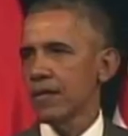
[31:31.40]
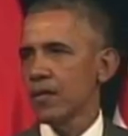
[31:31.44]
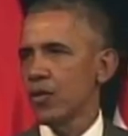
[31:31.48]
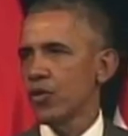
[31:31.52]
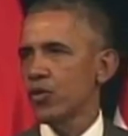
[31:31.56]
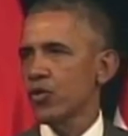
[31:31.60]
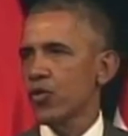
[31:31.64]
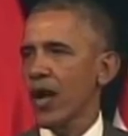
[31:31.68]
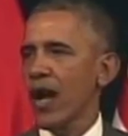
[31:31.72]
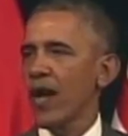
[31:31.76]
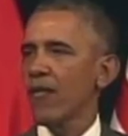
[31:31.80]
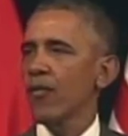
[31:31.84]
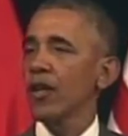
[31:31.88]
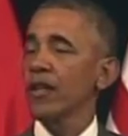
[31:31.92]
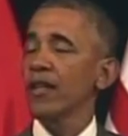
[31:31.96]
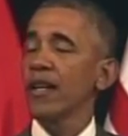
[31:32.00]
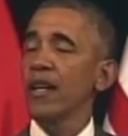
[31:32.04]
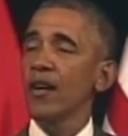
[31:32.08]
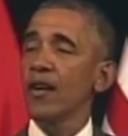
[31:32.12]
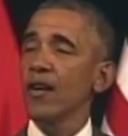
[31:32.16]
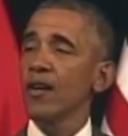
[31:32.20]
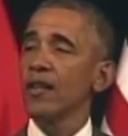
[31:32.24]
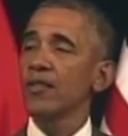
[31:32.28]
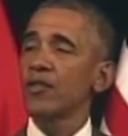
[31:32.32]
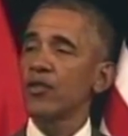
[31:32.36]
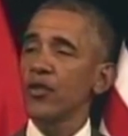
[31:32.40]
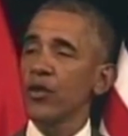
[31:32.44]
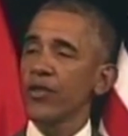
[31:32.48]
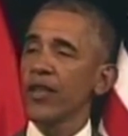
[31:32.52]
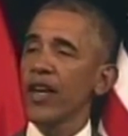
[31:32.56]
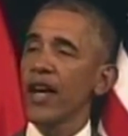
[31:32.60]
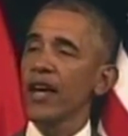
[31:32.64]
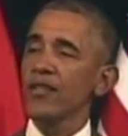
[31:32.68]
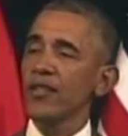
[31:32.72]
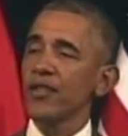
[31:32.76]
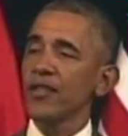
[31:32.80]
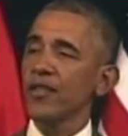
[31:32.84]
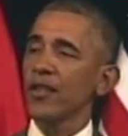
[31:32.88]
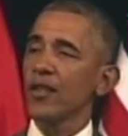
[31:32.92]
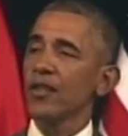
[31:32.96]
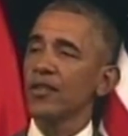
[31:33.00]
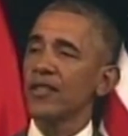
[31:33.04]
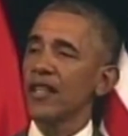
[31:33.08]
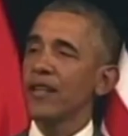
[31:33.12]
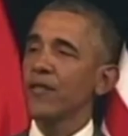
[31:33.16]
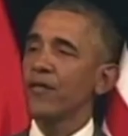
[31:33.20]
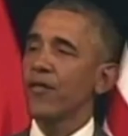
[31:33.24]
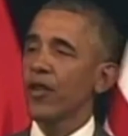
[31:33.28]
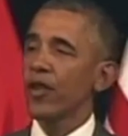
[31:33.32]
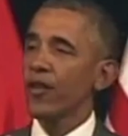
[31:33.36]
who traveled here in
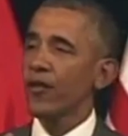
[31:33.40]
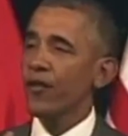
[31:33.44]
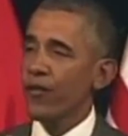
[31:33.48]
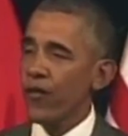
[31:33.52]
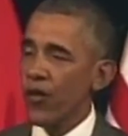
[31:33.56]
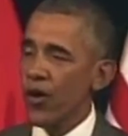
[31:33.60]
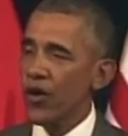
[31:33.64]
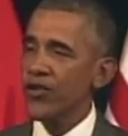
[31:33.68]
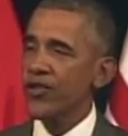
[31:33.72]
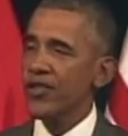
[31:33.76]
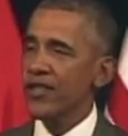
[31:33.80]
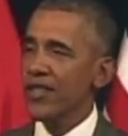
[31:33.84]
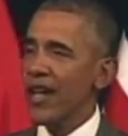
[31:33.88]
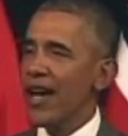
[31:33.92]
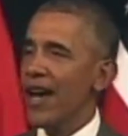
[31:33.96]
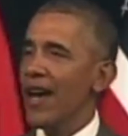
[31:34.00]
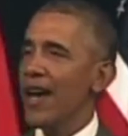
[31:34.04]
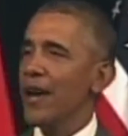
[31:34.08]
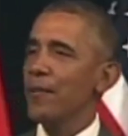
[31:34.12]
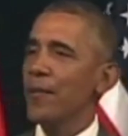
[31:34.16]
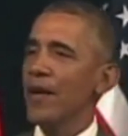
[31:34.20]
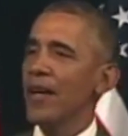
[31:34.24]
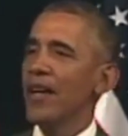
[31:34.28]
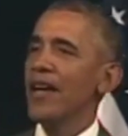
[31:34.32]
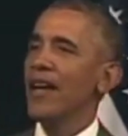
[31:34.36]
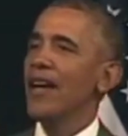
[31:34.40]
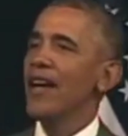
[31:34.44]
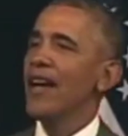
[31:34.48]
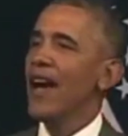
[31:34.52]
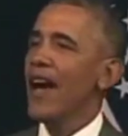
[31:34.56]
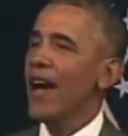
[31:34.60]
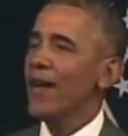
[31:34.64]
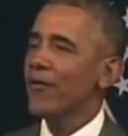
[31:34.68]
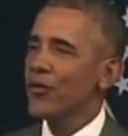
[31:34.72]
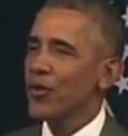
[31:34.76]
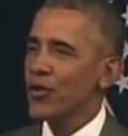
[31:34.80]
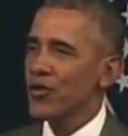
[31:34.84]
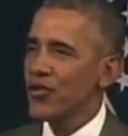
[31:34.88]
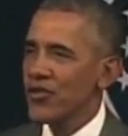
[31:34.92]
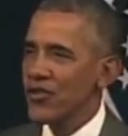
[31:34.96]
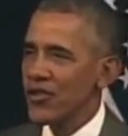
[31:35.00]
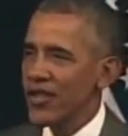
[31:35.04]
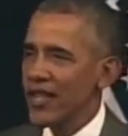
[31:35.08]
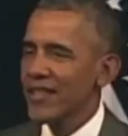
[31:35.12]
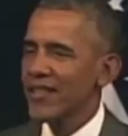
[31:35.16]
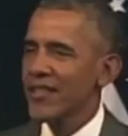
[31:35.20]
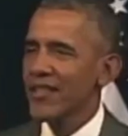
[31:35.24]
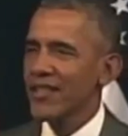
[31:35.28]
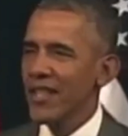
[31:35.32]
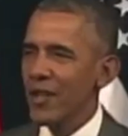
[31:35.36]
2013 for the first time after
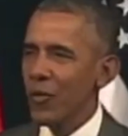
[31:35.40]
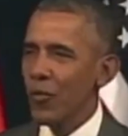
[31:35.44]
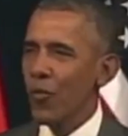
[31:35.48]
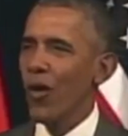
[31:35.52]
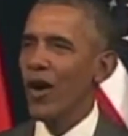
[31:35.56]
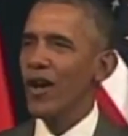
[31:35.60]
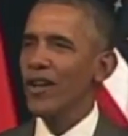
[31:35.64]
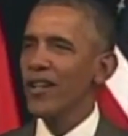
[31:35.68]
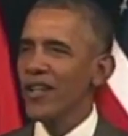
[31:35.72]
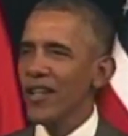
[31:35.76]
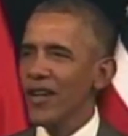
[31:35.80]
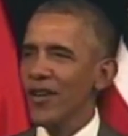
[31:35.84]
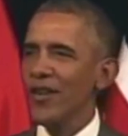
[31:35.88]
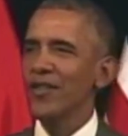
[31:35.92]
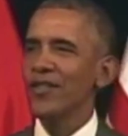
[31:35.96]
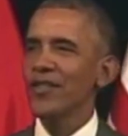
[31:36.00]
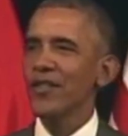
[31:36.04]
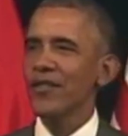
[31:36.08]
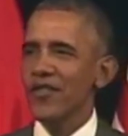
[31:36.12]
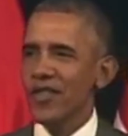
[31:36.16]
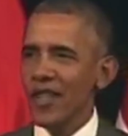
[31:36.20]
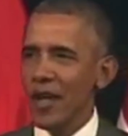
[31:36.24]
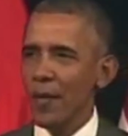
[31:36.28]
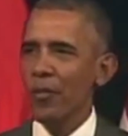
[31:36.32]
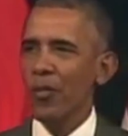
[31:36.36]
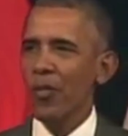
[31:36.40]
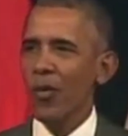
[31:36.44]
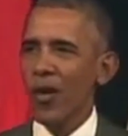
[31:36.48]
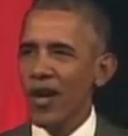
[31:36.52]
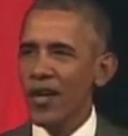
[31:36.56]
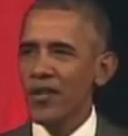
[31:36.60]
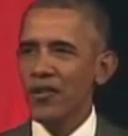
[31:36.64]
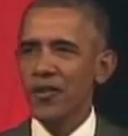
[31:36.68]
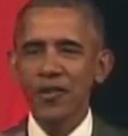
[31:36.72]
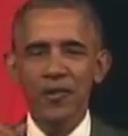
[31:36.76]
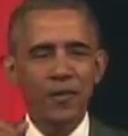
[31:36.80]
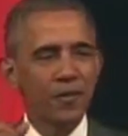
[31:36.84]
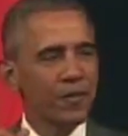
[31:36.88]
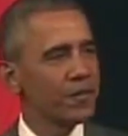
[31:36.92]
61 years of separation,